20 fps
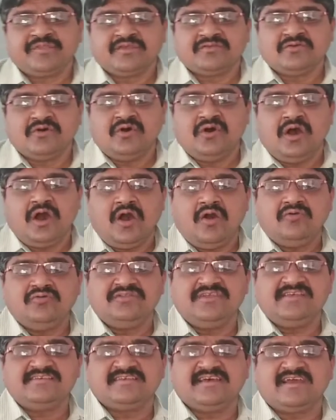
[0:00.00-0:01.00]
So
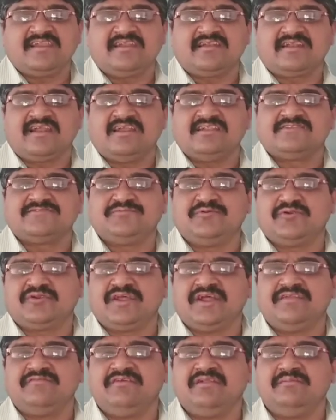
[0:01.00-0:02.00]
how these are
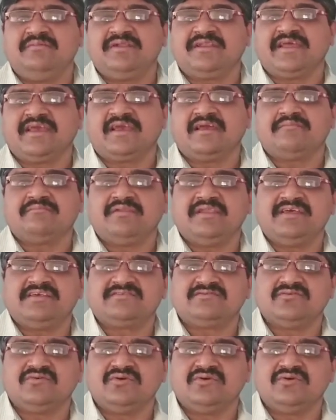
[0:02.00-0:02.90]
transported will be taken place.